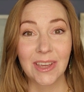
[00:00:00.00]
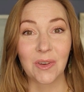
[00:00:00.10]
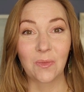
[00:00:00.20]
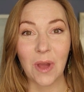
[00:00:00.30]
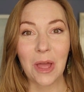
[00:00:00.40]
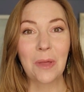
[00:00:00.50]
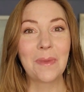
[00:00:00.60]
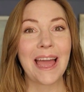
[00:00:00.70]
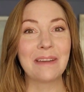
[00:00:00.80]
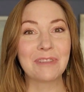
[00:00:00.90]
Well,
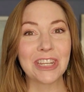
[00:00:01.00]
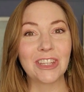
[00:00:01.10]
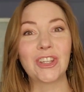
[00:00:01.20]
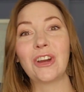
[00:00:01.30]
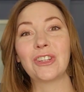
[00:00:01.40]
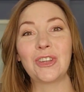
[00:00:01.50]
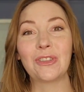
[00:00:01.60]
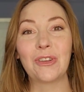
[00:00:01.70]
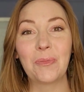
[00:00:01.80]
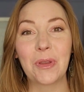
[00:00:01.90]
I'm going to talk to you a
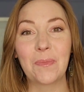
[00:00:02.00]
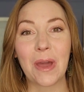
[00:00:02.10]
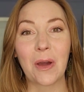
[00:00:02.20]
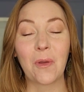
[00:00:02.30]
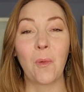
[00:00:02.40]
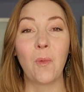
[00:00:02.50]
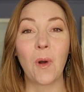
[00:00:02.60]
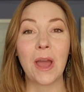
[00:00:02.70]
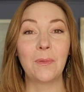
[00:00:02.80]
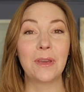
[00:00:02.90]
little bit about
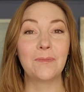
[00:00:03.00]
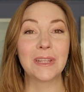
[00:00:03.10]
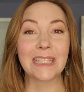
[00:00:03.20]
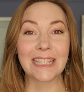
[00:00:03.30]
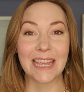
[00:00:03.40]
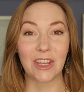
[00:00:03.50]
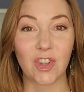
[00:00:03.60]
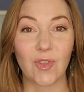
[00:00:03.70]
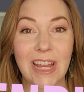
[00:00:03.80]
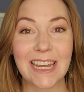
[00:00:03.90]
what we've been seeing
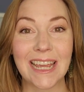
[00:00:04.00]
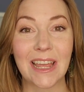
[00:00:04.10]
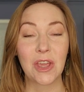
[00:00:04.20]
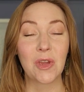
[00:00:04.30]
trending.